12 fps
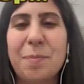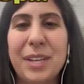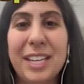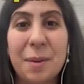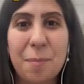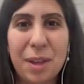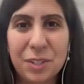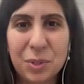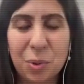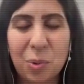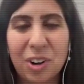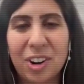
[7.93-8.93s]
being a
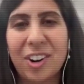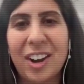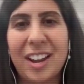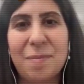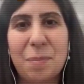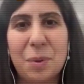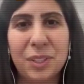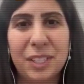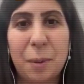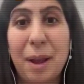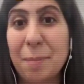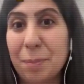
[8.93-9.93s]
mentor, and building
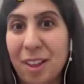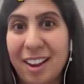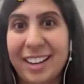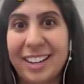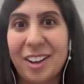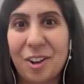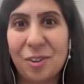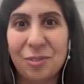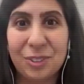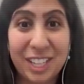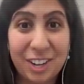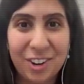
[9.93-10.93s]
a pipeline of
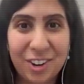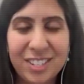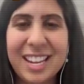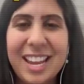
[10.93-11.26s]
leaders,